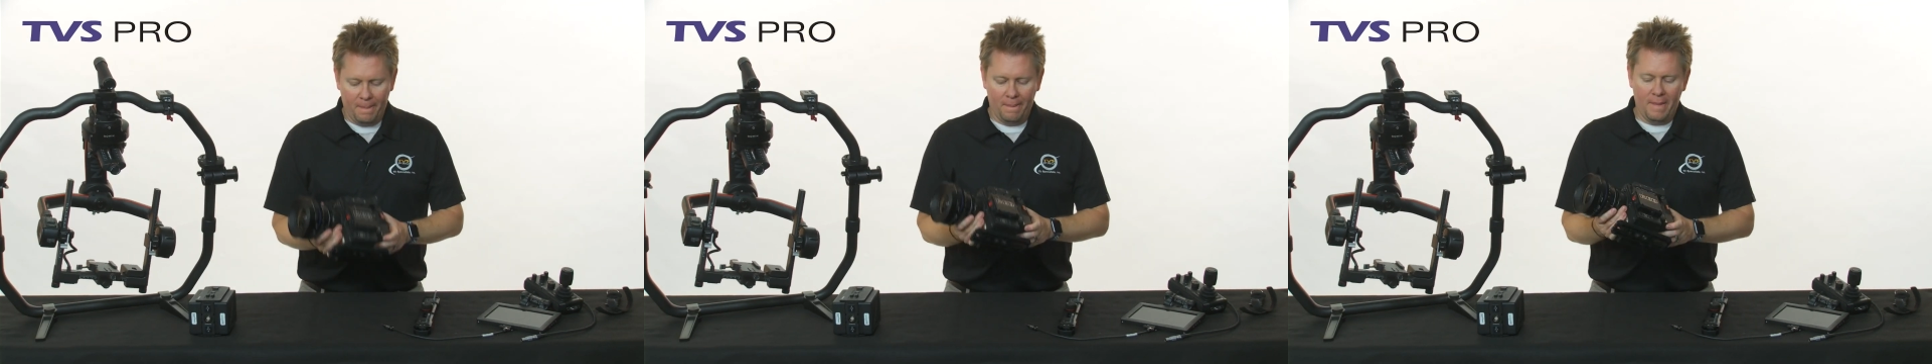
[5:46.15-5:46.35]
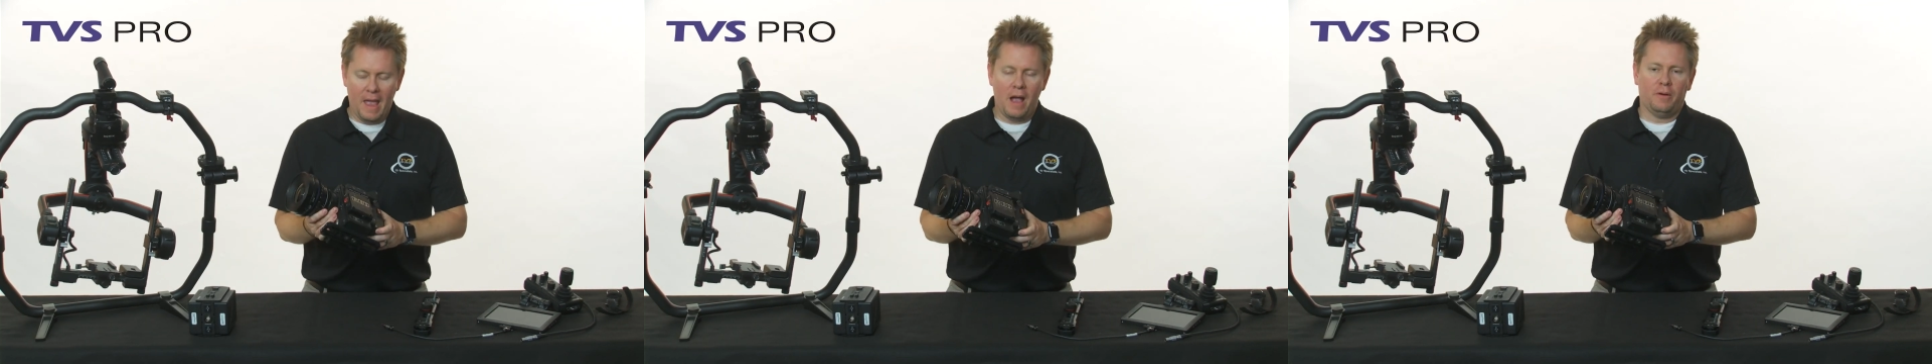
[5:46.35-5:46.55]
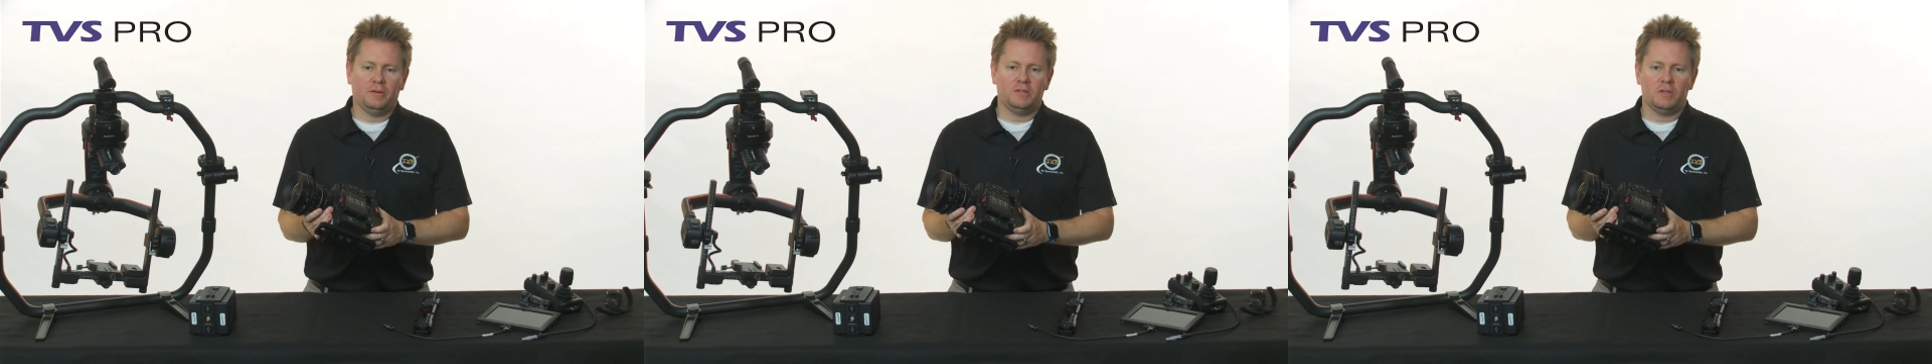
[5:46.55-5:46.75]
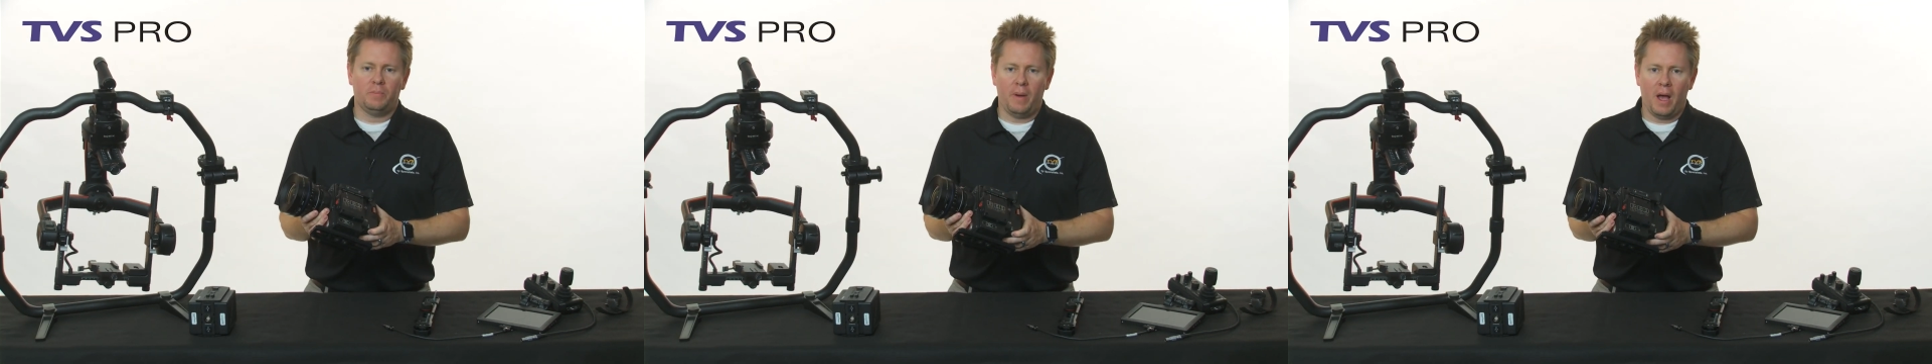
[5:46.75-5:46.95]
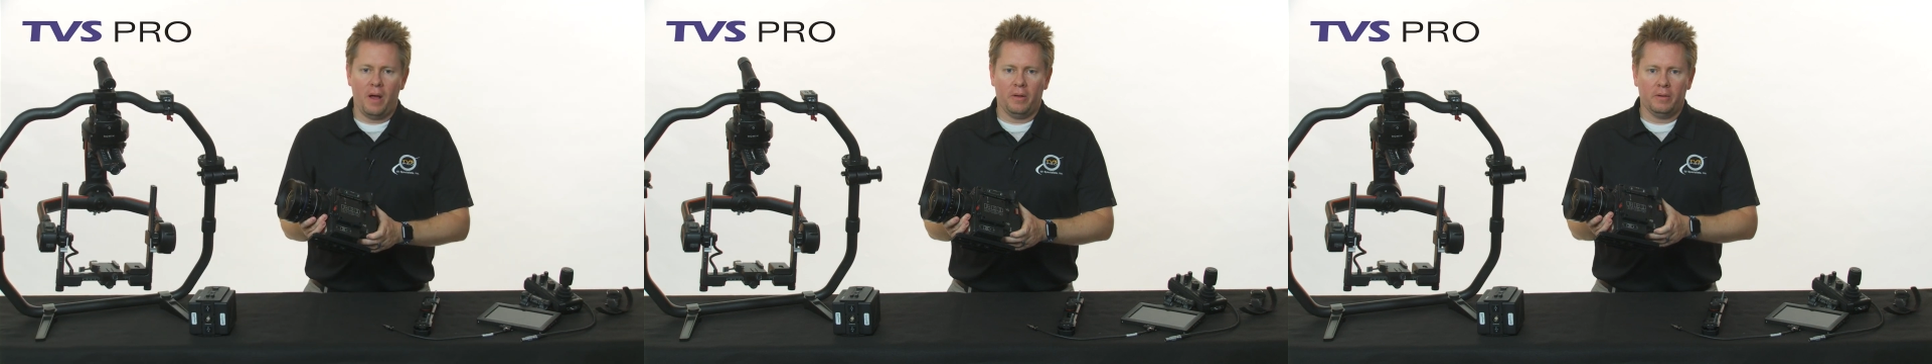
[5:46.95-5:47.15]
now it's
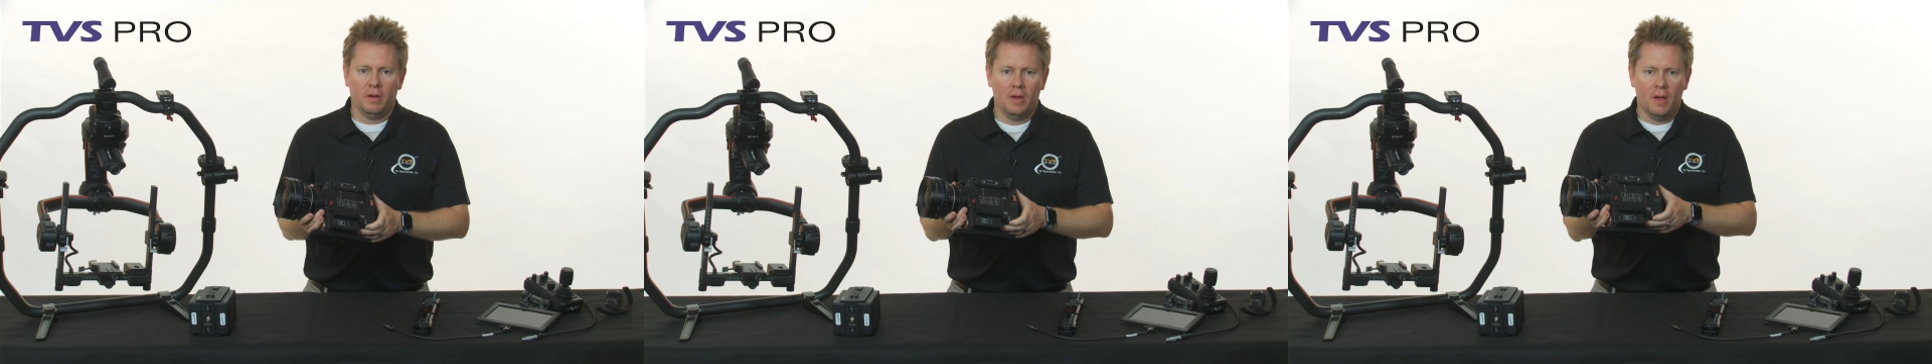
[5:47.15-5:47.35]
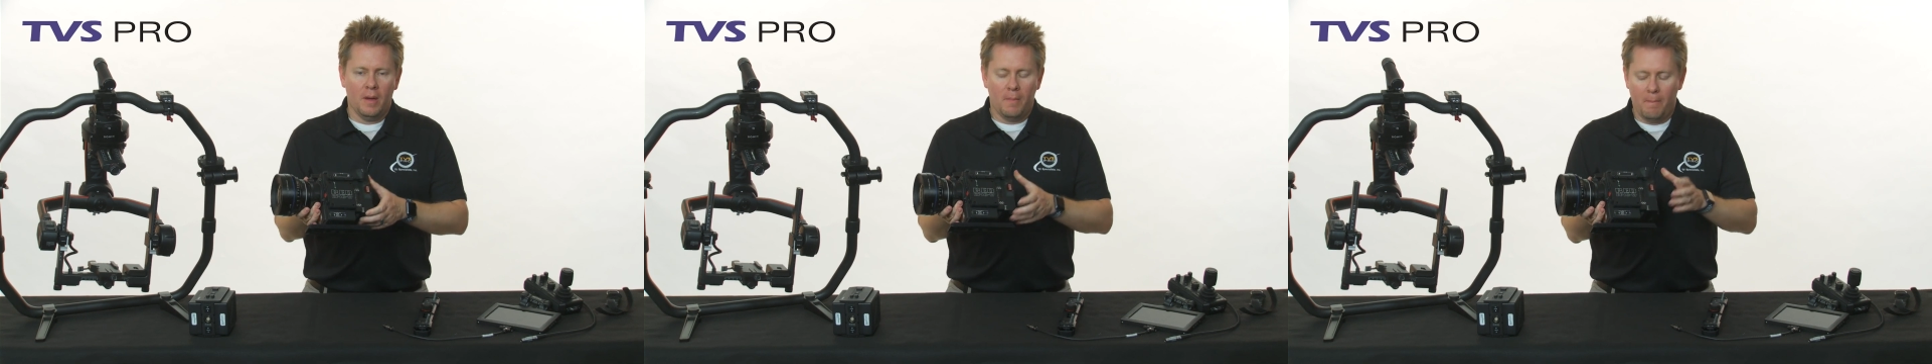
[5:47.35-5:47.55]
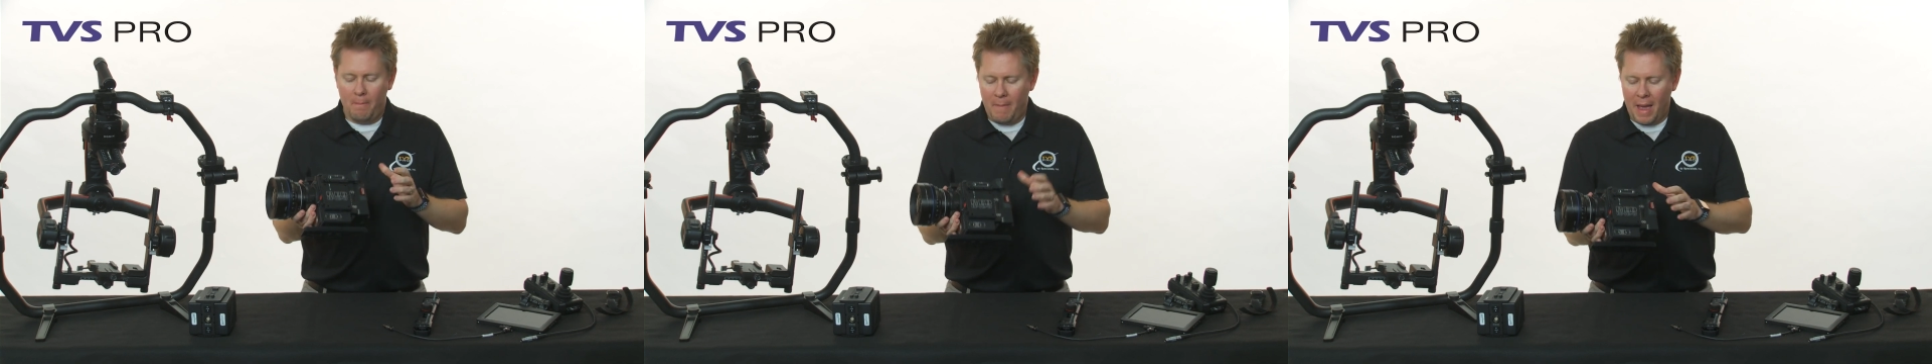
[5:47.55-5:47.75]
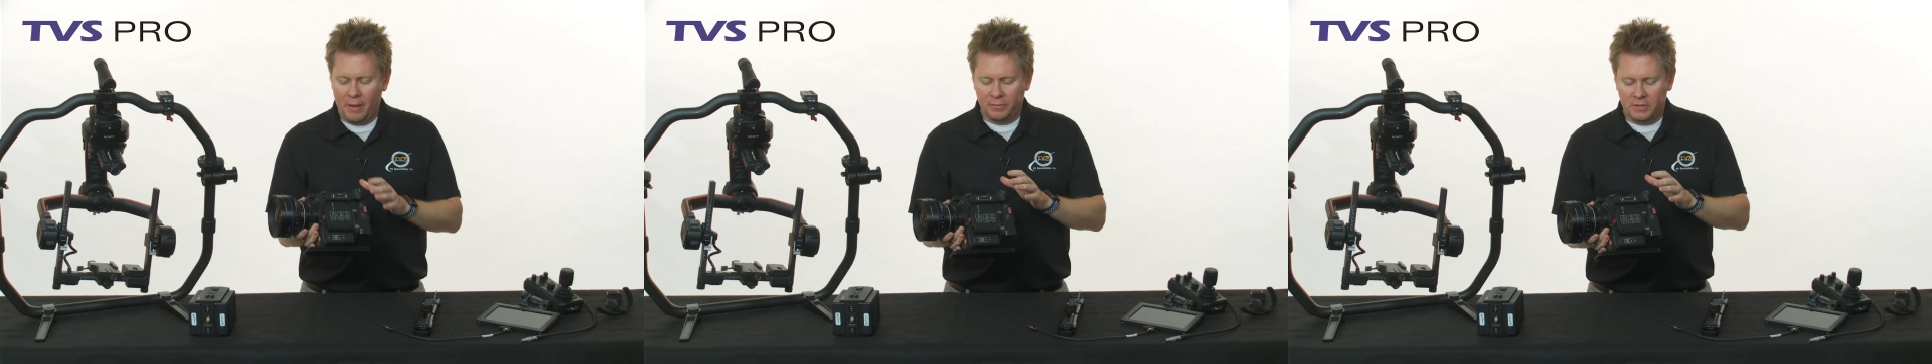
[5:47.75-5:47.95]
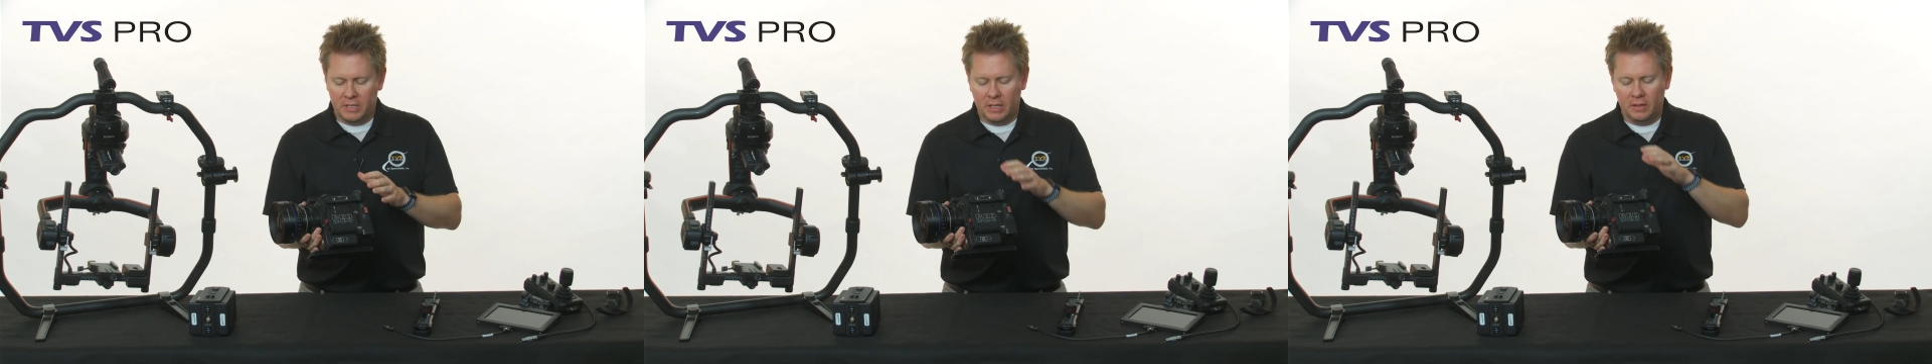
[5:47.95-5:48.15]
about
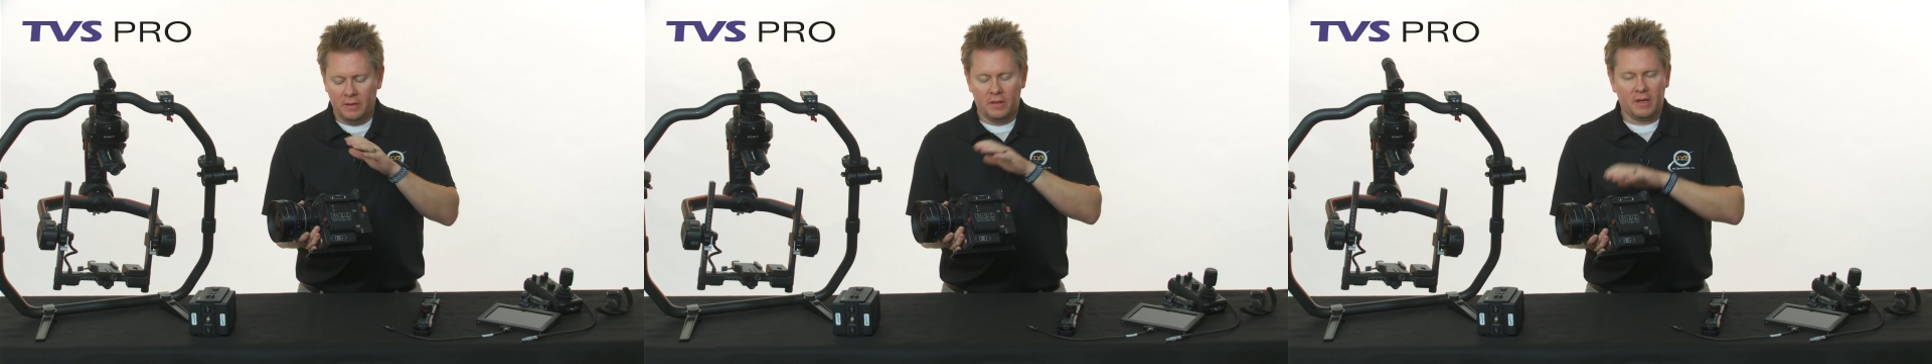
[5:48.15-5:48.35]
mounting